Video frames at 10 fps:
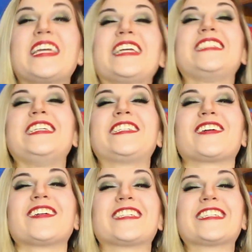geeky t
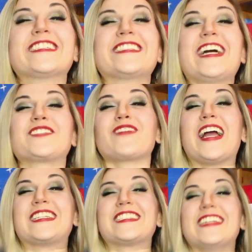shirt! That's
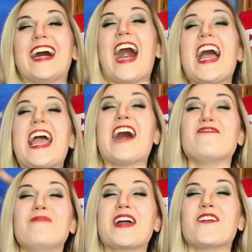right! I
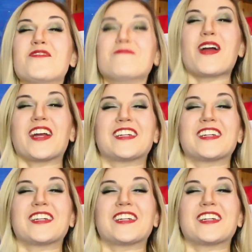have my own